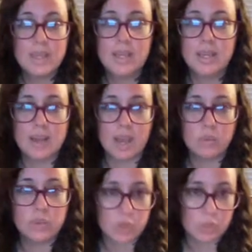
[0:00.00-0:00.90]
Now
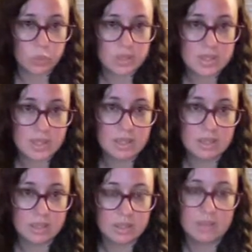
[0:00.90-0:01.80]
you can once again
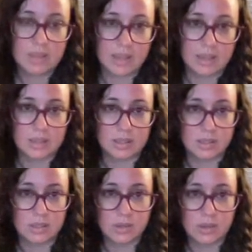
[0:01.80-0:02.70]
click Add to History.